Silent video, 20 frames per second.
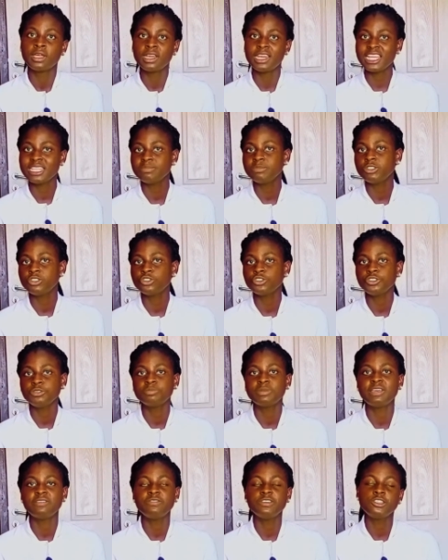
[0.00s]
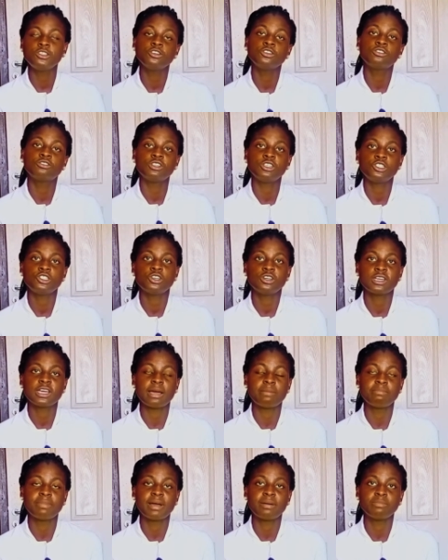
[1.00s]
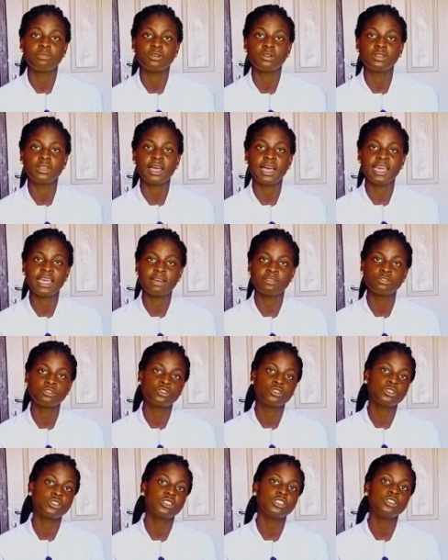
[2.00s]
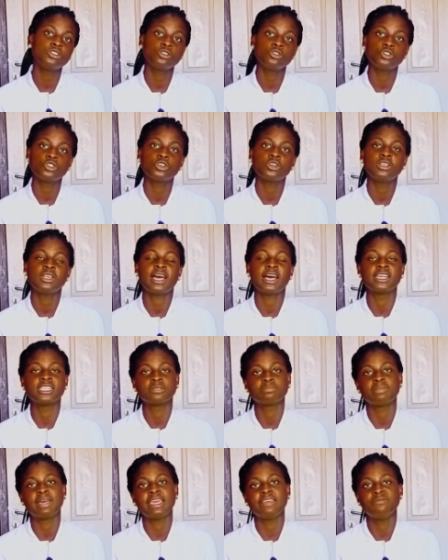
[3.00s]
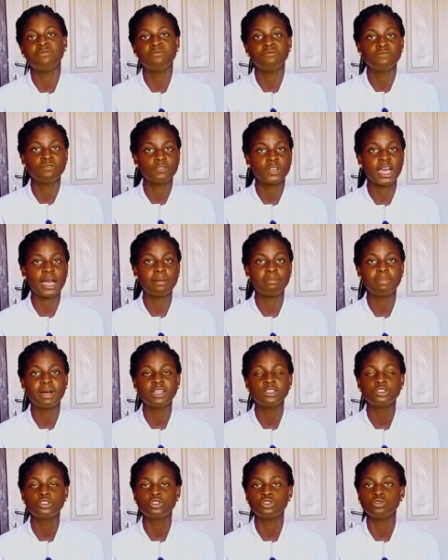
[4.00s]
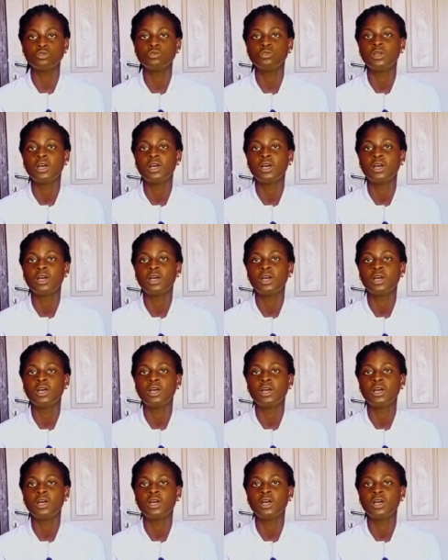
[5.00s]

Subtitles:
Let me show you my video creation Kanban board. I have chosen Notion as my Kanban tool.